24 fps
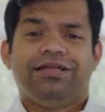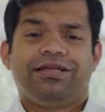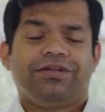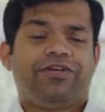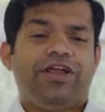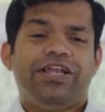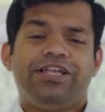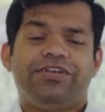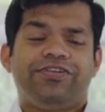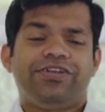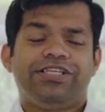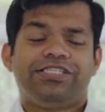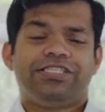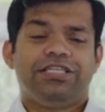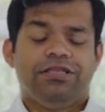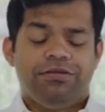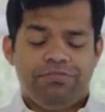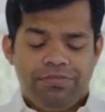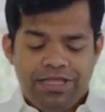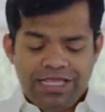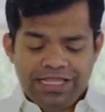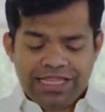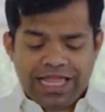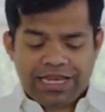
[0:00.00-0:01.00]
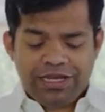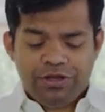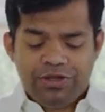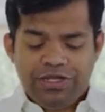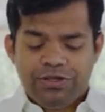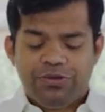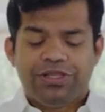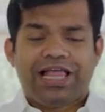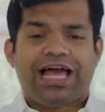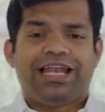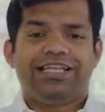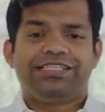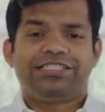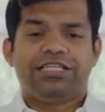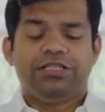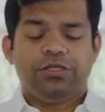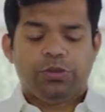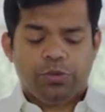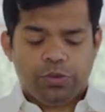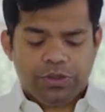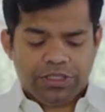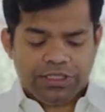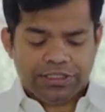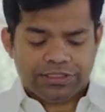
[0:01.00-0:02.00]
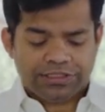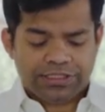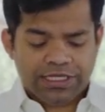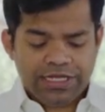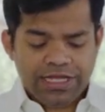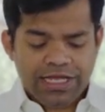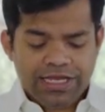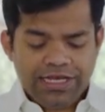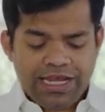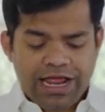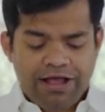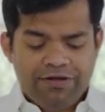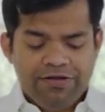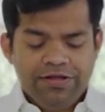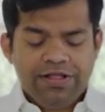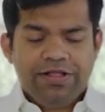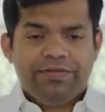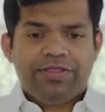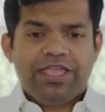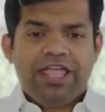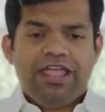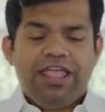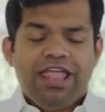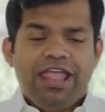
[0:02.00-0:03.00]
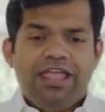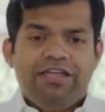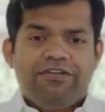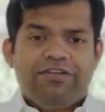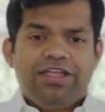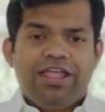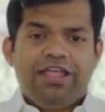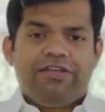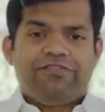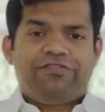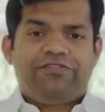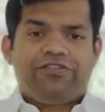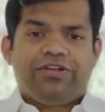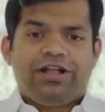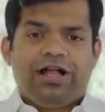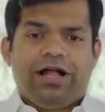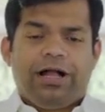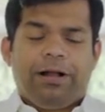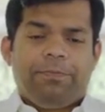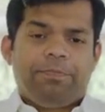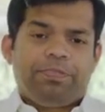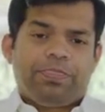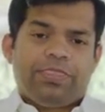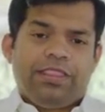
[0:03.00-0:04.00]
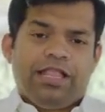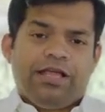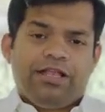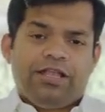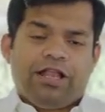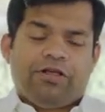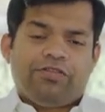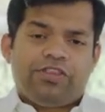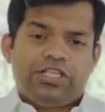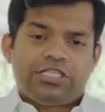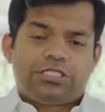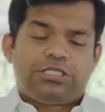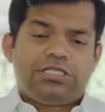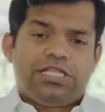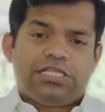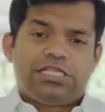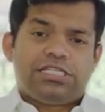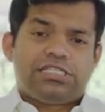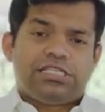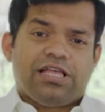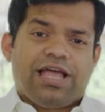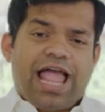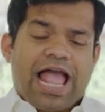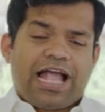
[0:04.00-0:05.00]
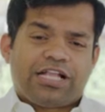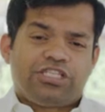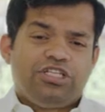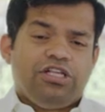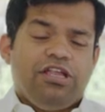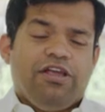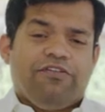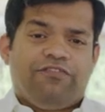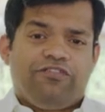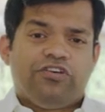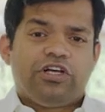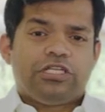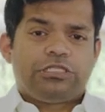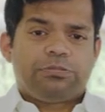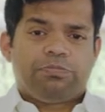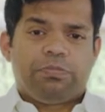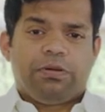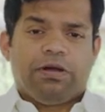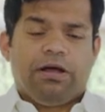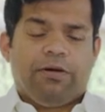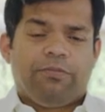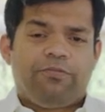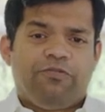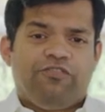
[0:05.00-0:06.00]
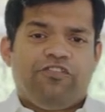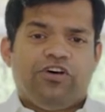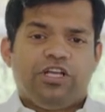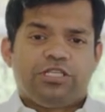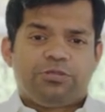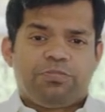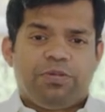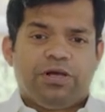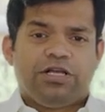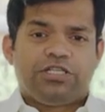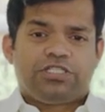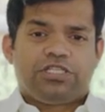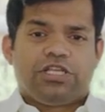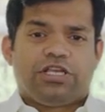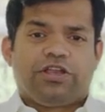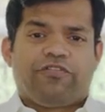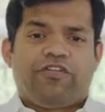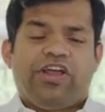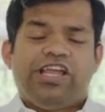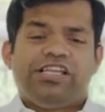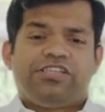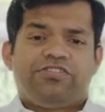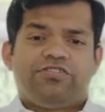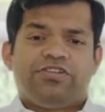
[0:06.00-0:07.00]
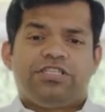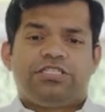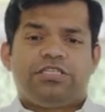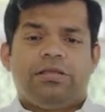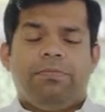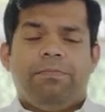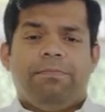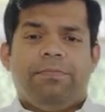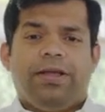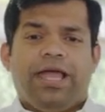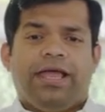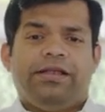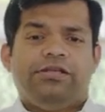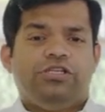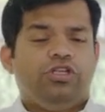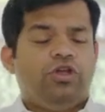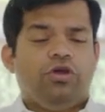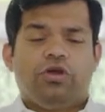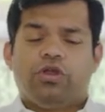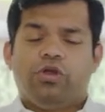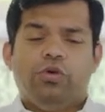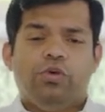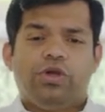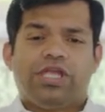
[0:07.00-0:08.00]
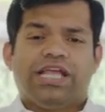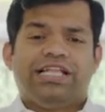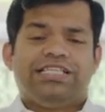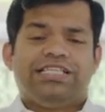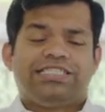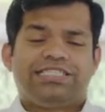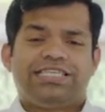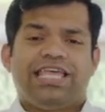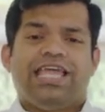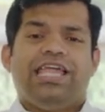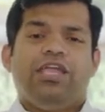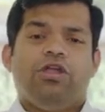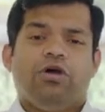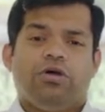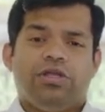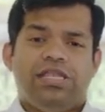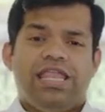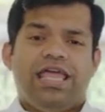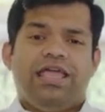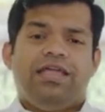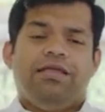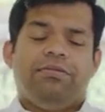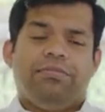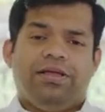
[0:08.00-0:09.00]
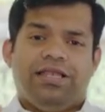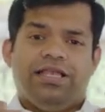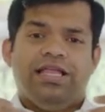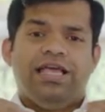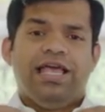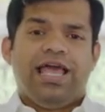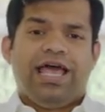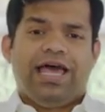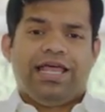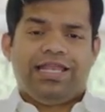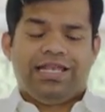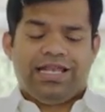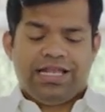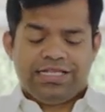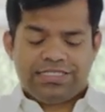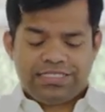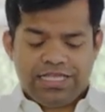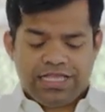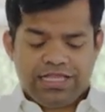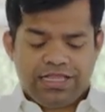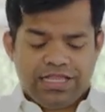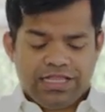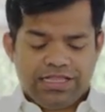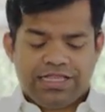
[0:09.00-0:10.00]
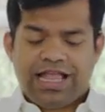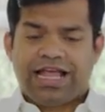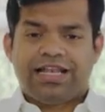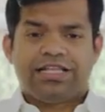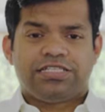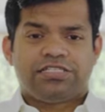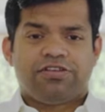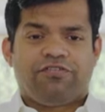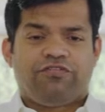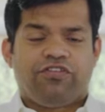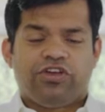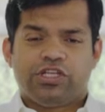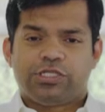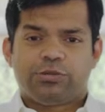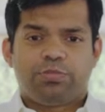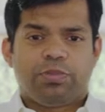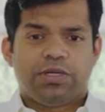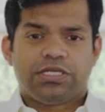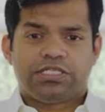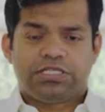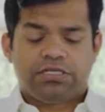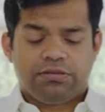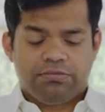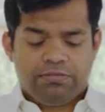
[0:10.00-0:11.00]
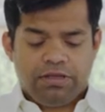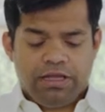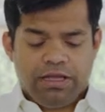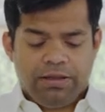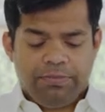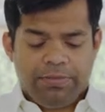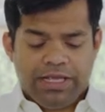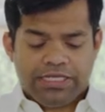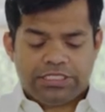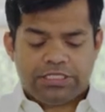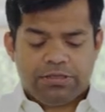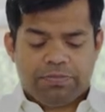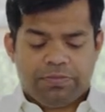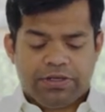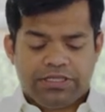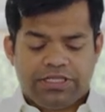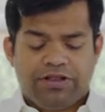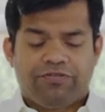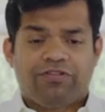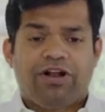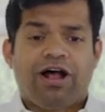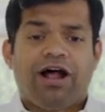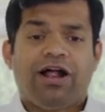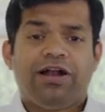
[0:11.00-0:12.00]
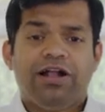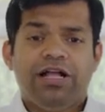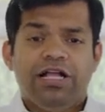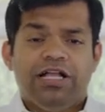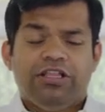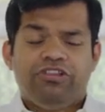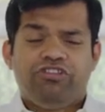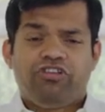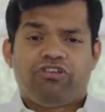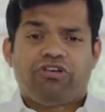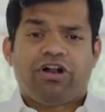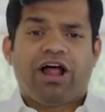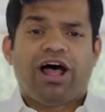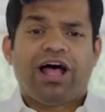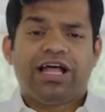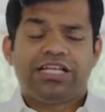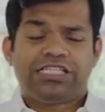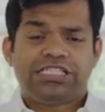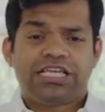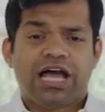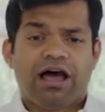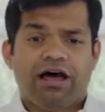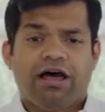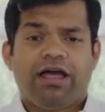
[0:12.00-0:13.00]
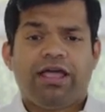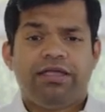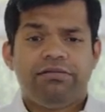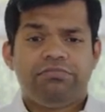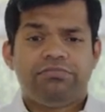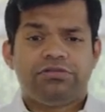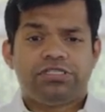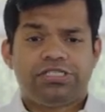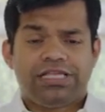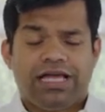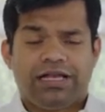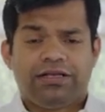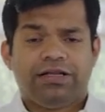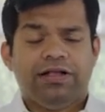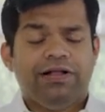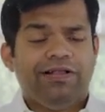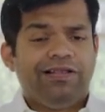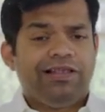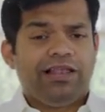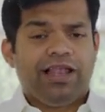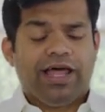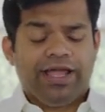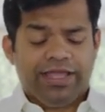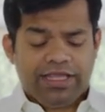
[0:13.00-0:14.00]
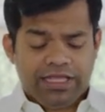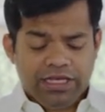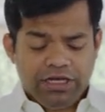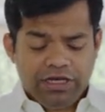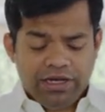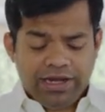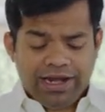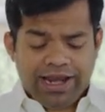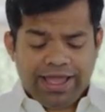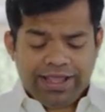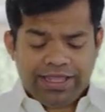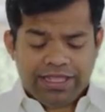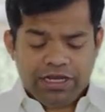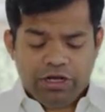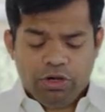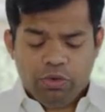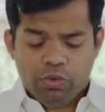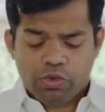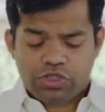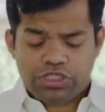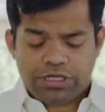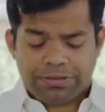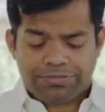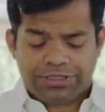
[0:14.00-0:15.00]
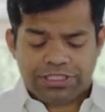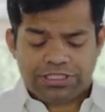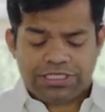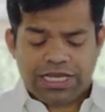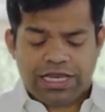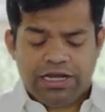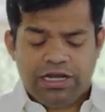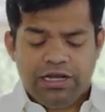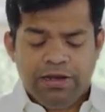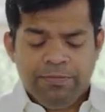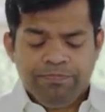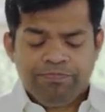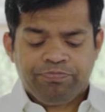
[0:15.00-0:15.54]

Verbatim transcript: greater is in me than who that is in the world. Now, if now this this is actually a first a first person. Greater is in Ben. You you can say your name and and, and say that is a first person message. But there are there are times that, like in like in Luke chapter ten,